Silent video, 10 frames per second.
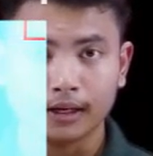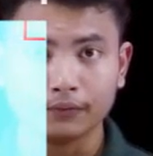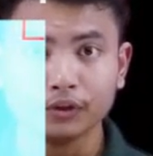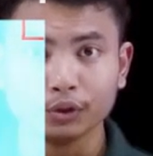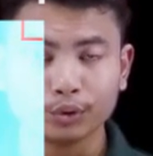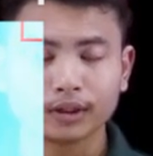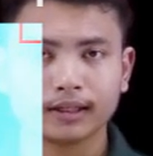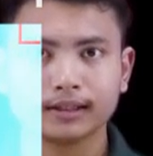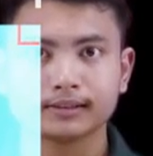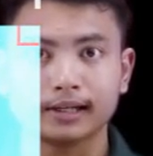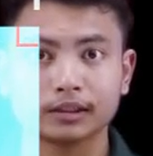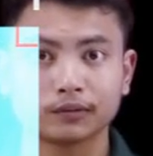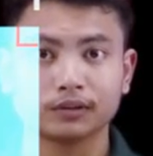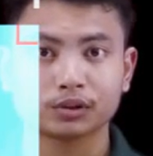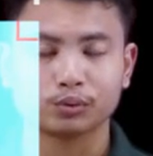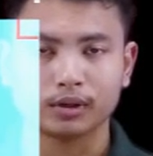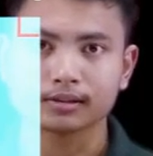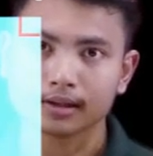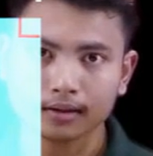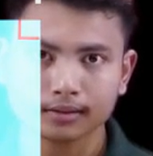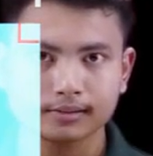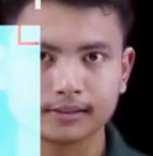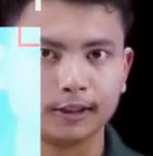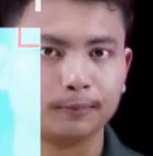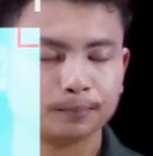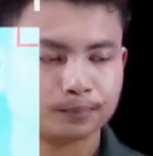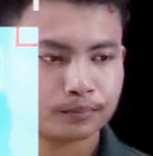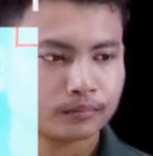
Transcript: And we know that the sides of the squares are same.